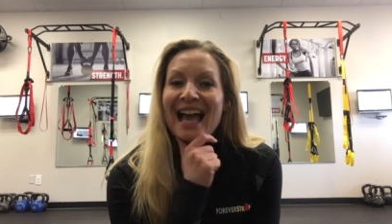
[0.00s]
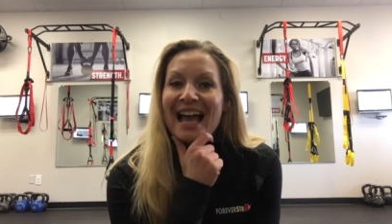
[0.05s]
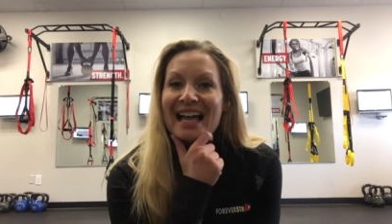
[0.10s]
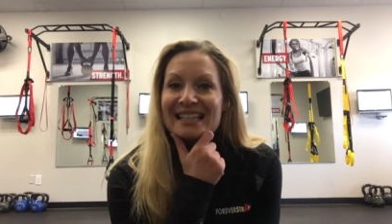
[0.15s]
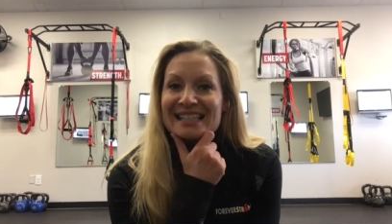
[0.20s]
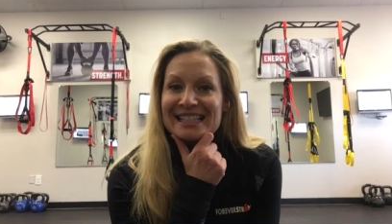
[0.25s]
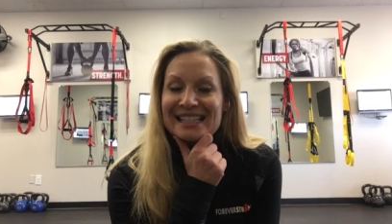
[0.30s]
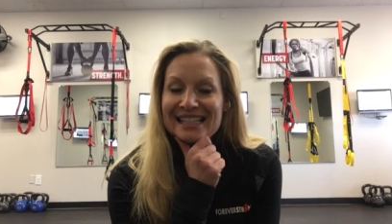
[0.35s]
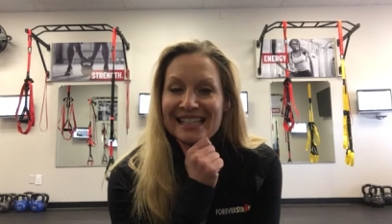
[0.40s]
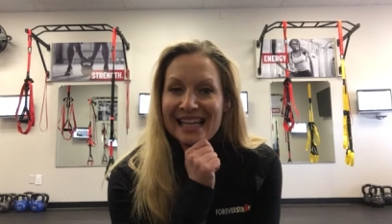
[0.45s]

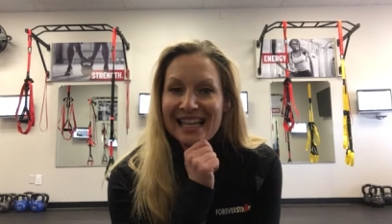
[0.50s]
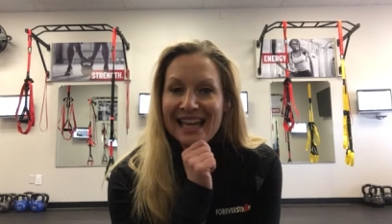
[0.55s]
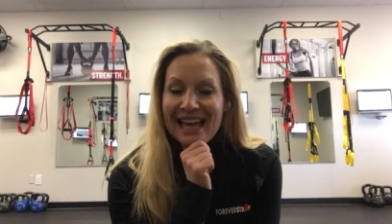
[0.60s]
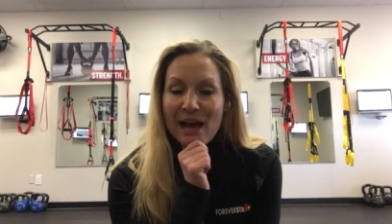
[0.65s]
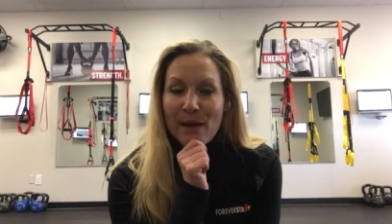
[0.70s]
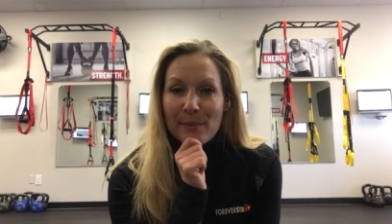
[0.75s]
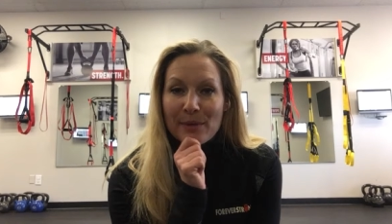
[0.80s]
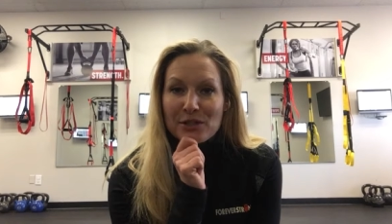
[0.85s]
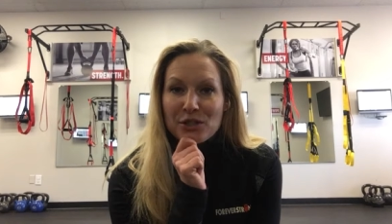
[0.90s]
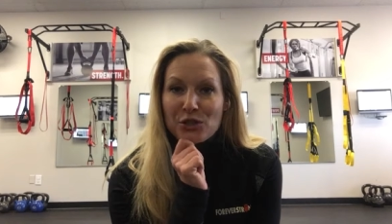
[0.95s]
and see
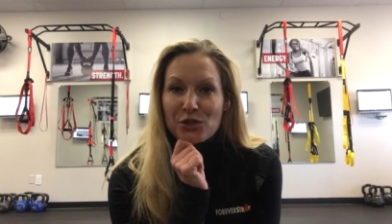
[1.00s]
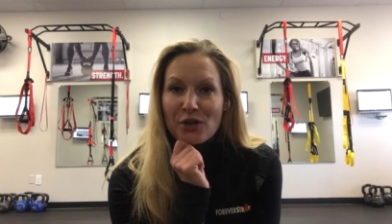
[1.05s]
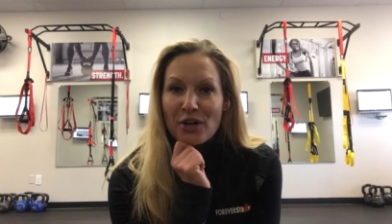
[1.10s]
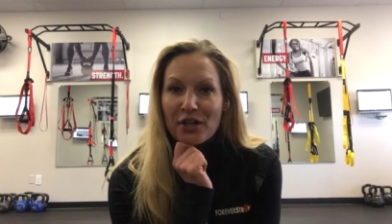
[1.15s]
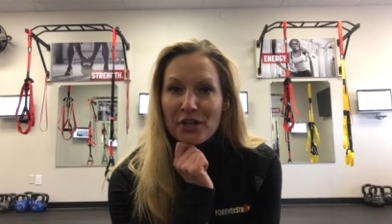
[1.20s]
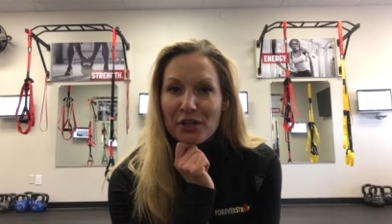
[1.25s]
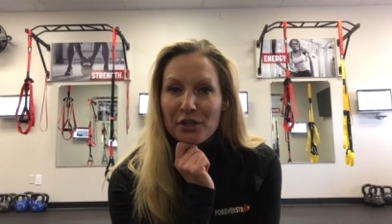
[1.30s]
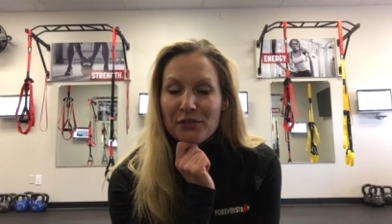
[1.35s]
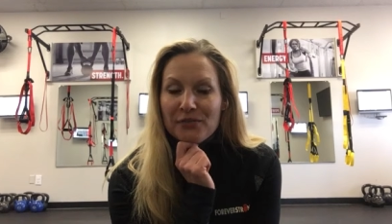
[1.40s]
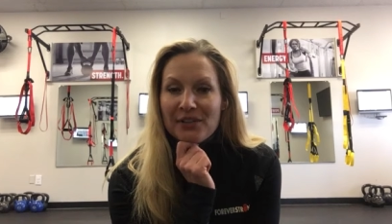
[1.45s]
how much
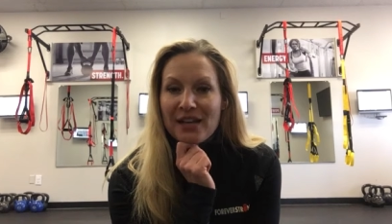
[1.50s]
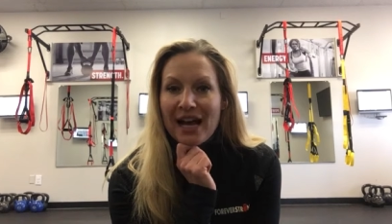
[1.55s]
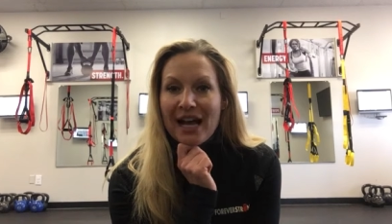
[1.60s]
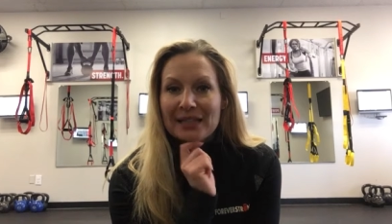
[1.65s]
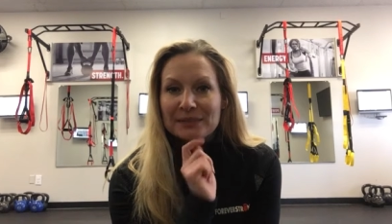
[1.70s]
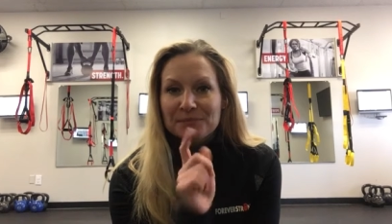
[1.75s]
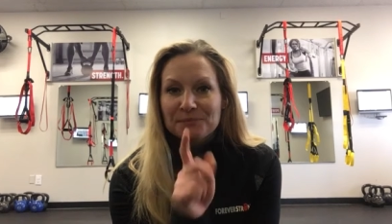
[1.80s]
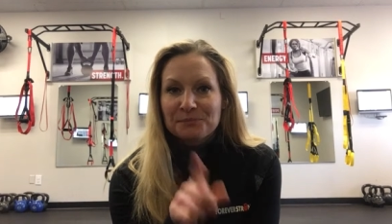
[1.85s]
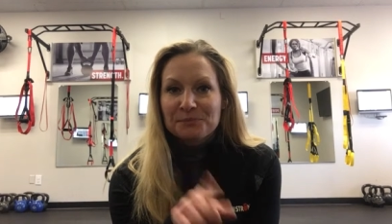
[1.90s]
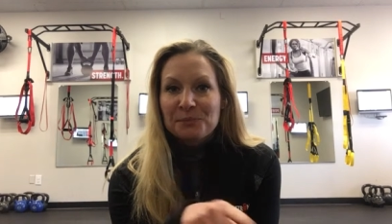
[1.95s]
stronger you've
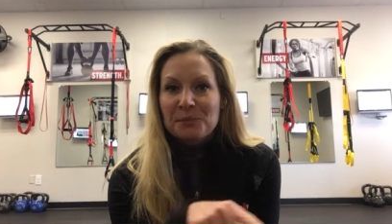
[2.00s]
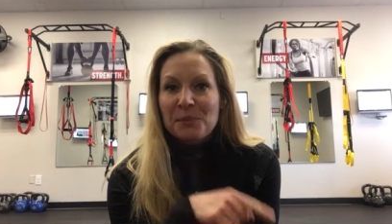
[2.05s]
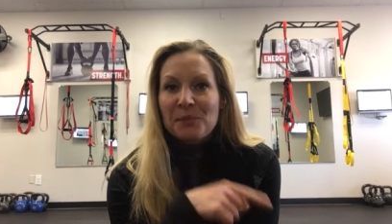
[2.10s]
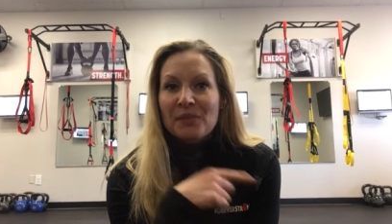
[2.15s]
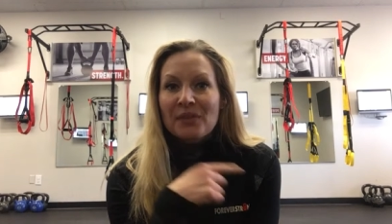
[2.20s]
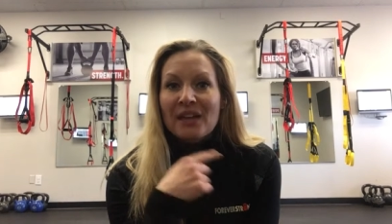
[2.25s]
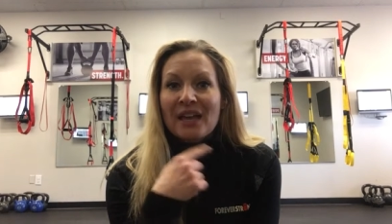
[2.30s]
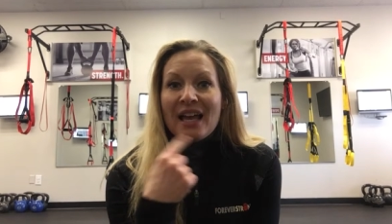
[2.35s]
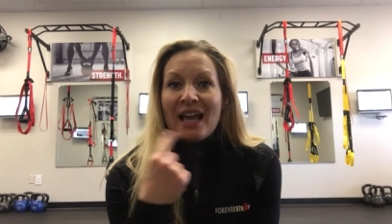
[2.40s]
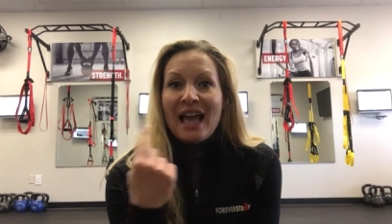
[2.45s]
gotten
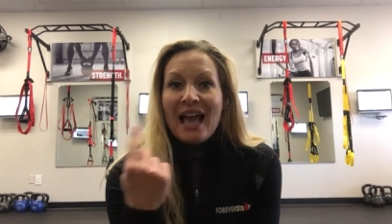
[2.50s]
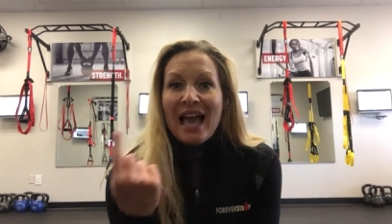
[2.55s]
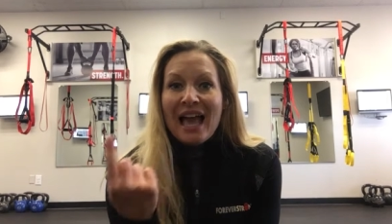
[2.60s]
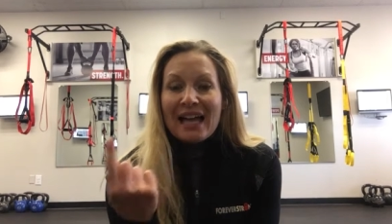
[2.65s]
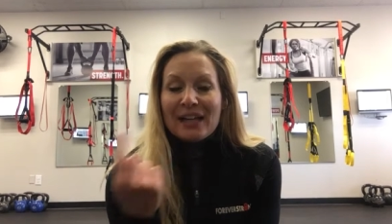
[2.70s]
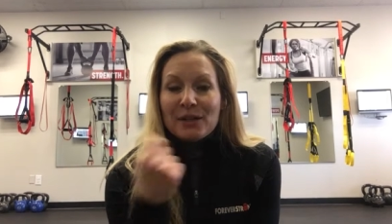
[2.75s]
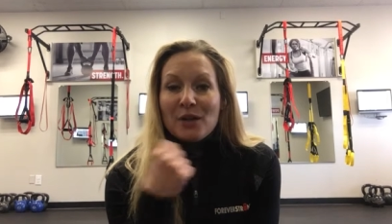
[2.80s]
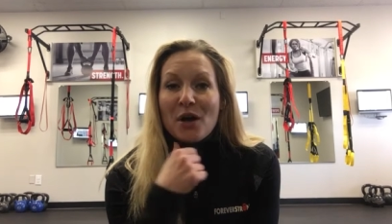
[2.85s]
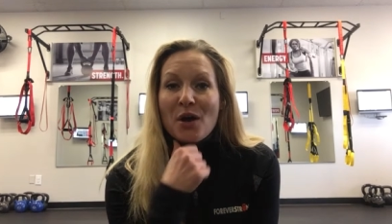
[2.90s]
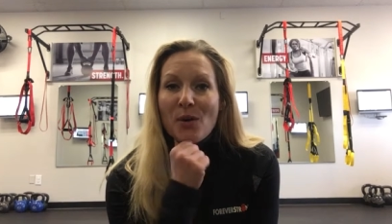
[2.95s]

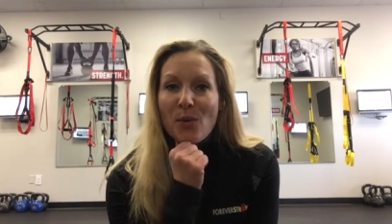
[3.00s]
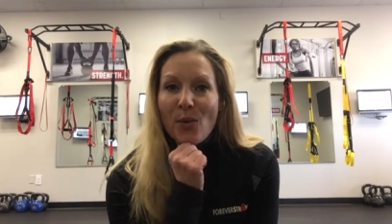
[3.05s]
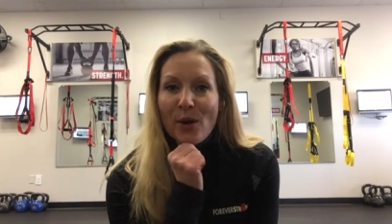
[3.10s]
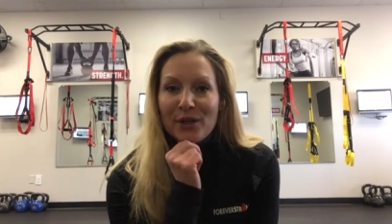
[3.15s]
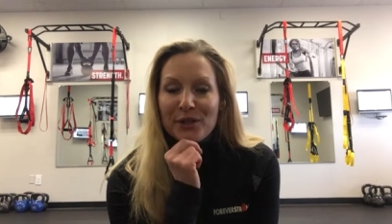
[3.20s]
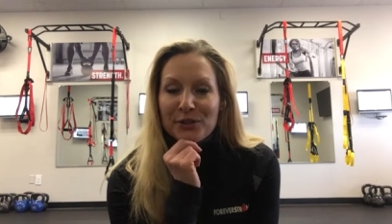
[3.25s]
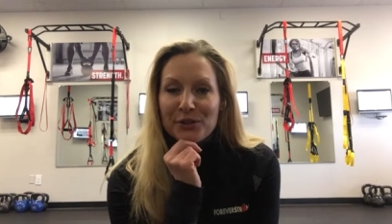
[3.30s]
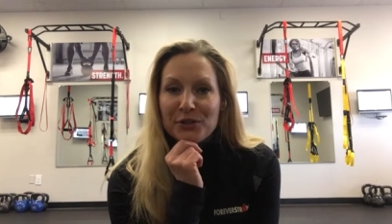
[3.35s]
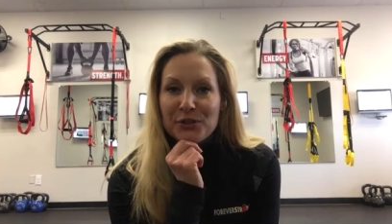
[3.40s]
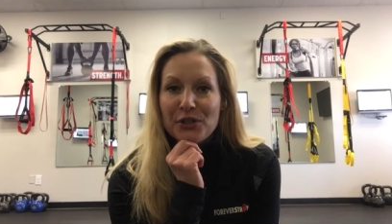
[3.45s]
and what
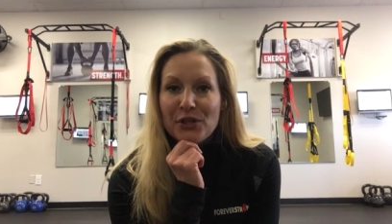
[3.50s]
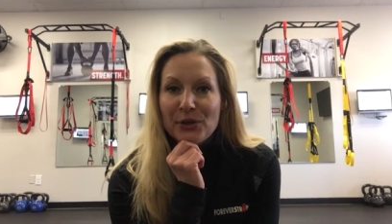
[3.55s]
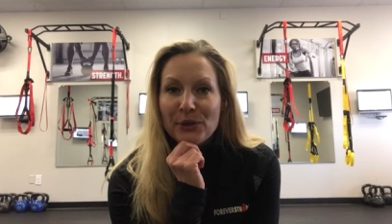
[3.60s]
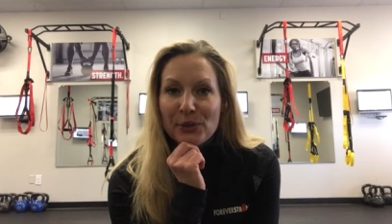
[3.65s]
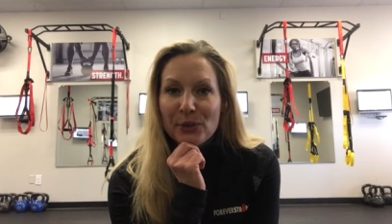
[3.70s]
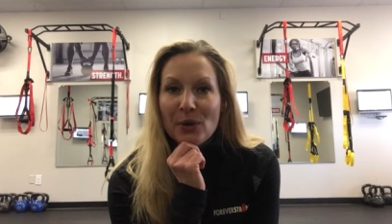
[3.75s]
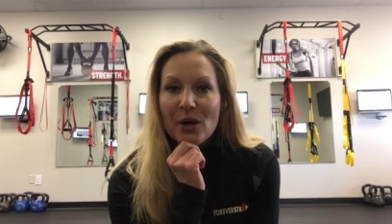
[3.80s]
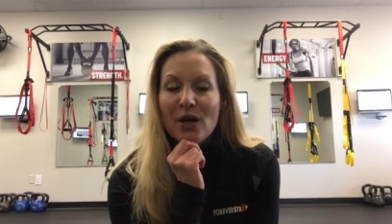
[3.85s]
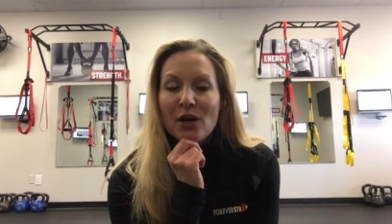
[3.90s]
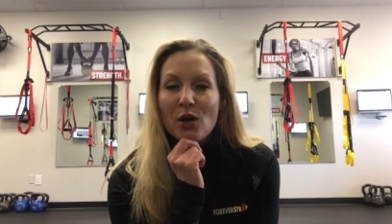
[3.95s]
your
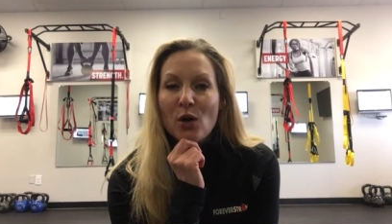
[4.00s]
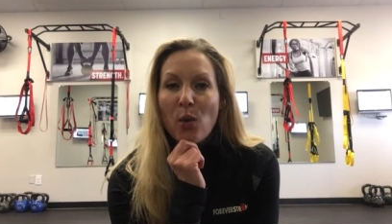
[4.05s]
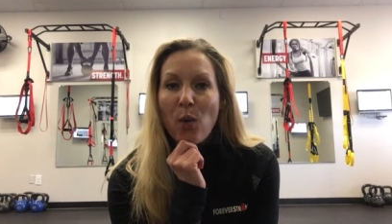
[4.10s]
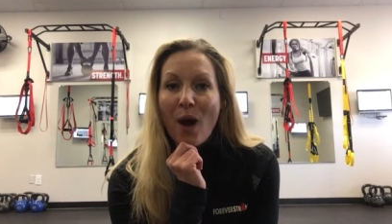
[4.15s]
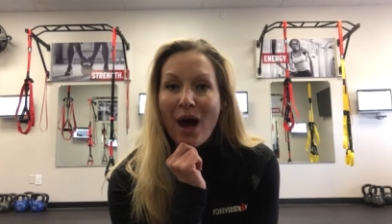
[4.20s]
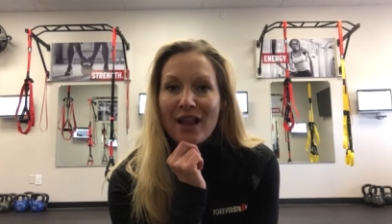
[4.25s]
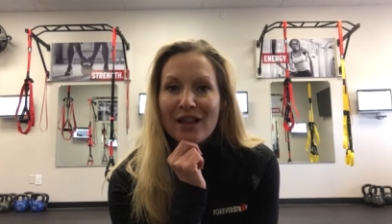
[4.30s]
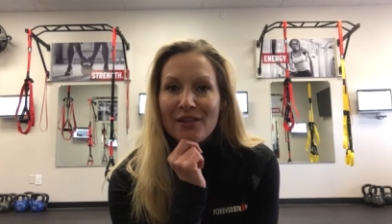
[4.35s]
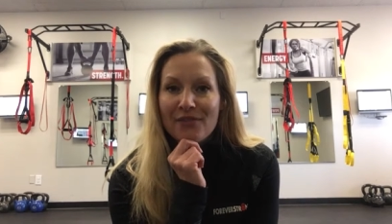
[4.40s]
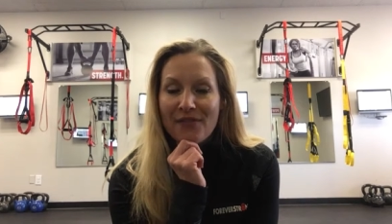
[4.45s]
new
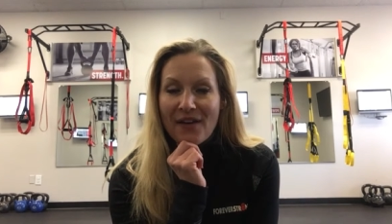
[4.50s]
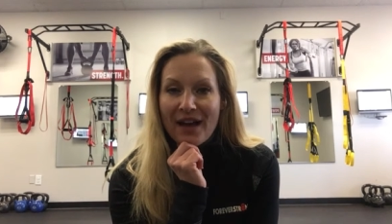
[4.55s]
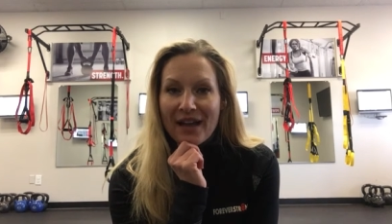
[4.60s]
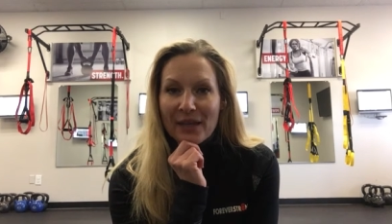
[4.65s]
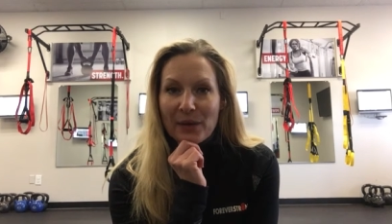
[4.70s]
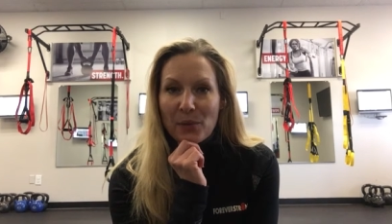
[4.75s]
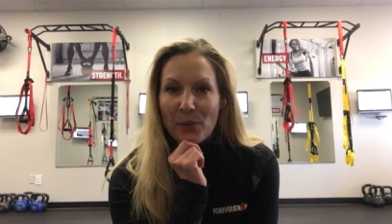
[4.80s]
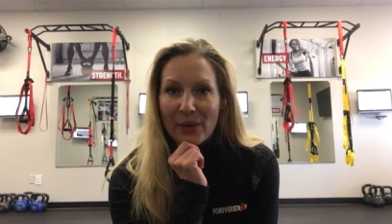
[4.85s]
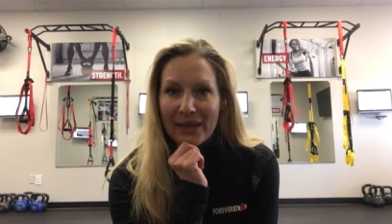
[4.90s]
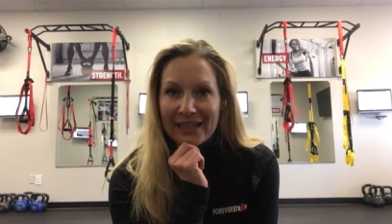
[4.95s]

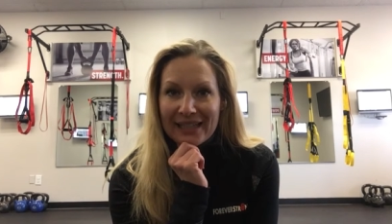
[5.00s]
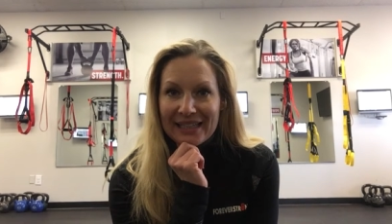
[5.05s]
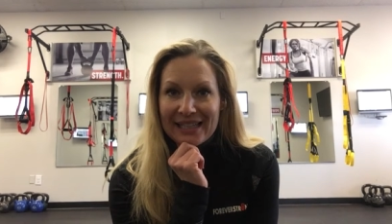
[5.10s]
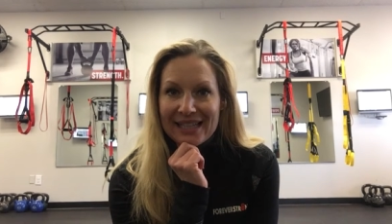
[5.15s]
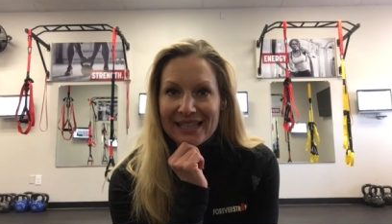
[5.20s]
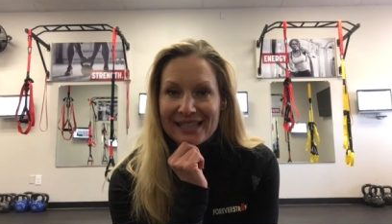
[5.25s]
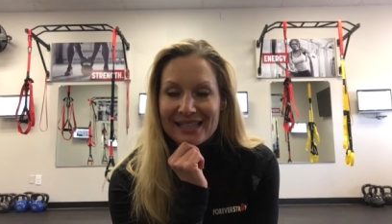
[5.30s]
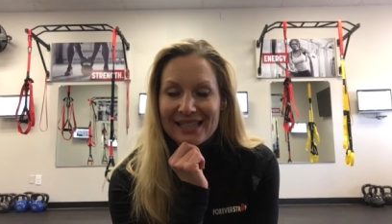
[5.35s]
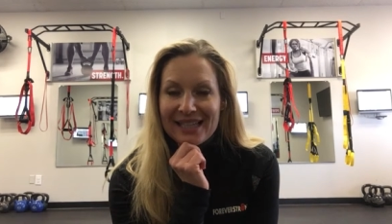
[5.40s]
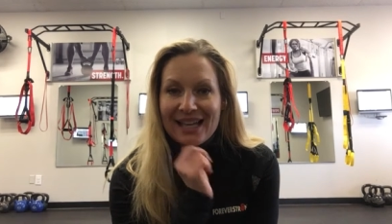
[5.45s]
qualifying weight
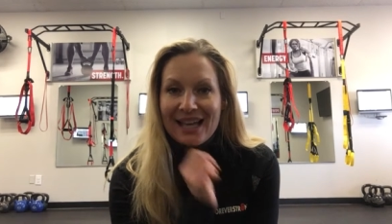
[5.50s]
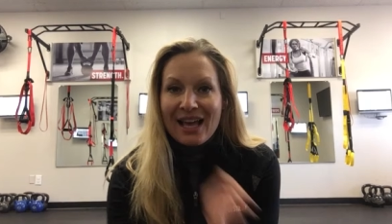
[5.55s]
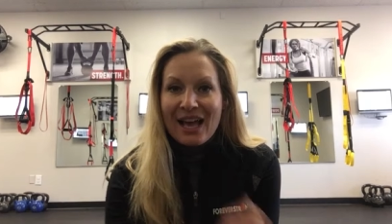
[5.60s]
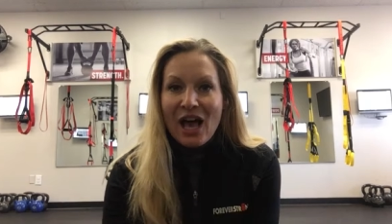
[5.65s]
is.